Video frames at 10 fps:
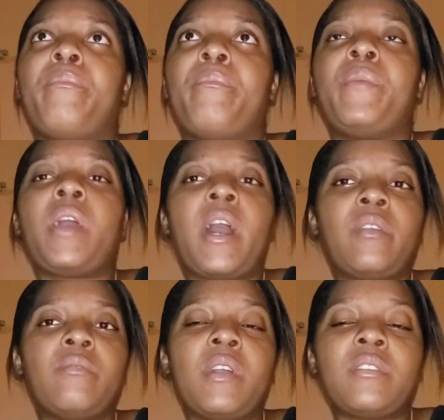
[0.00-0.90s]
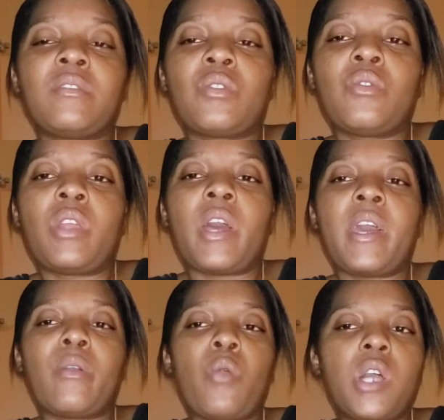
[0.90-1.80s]
Me always see someone
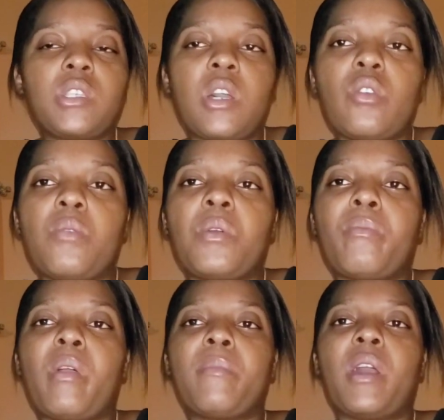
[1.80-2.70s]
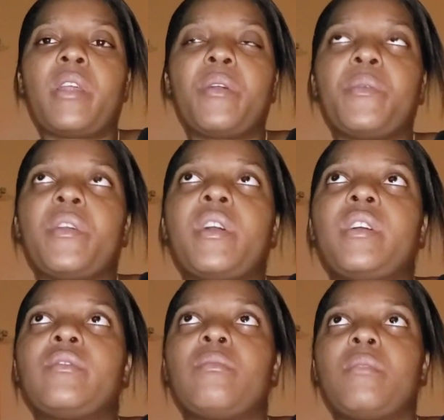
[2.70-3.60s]
like water come down from my underwear
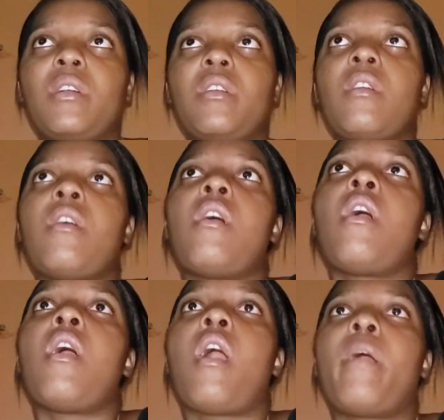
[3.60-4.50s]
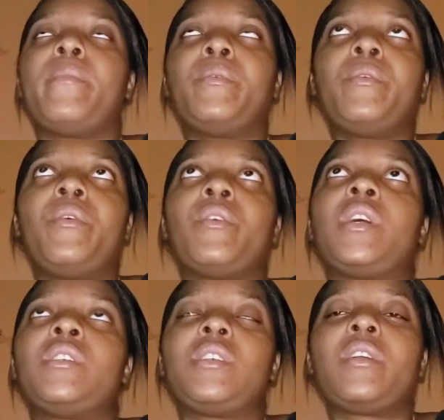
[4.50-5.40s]
and something. I'm go down there
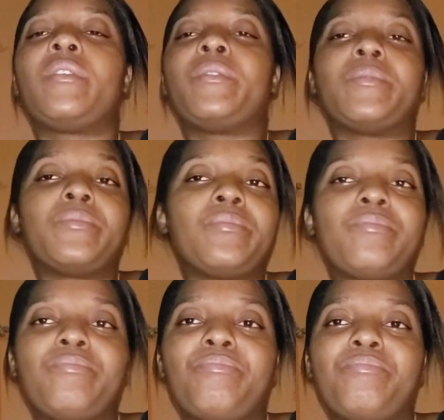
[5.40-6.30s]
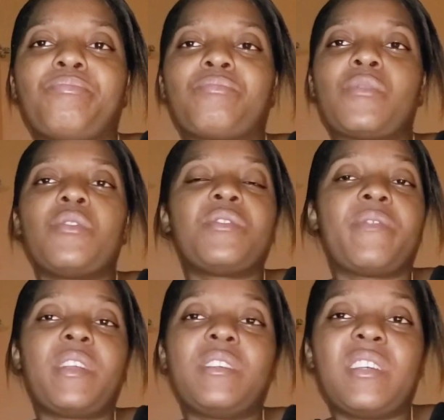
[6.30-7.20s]
and say no nothing. So
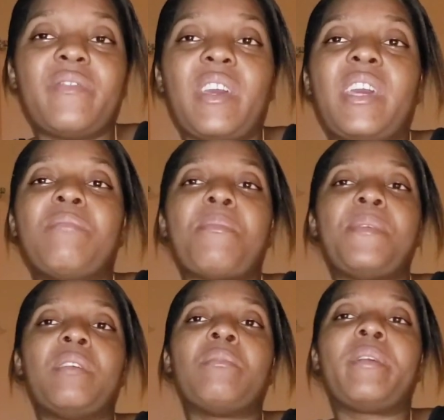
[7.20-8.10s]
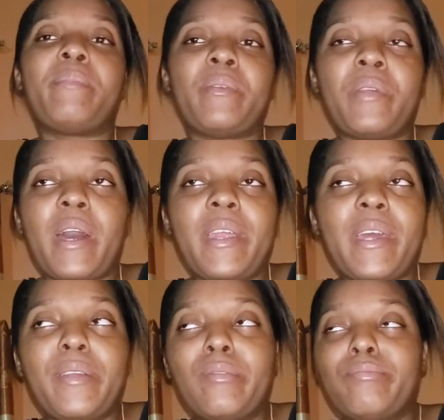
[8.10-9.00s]
for this, if it came, me put in the bed.